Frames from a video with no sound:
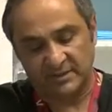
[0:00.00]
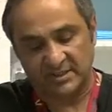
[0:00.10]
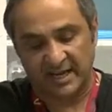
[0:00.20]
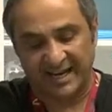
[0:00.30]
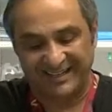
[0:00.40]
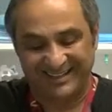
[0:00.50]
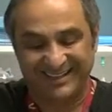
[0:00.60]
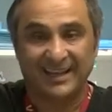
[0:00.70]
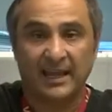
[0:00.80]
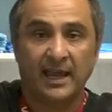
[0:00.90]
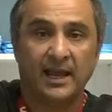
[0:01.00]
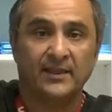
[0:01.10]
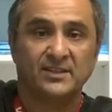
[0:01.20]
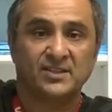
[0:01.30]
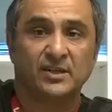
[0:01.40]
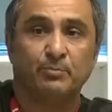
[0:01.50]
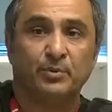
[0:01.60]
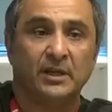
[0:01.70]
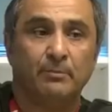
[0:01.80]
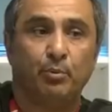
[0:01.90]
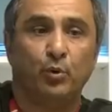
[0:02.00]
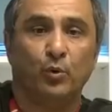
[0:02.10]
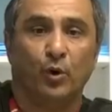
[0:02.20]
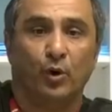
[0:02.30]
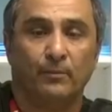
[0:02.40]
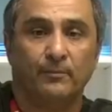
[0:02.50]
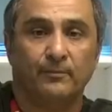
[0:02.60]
site and then simply pull.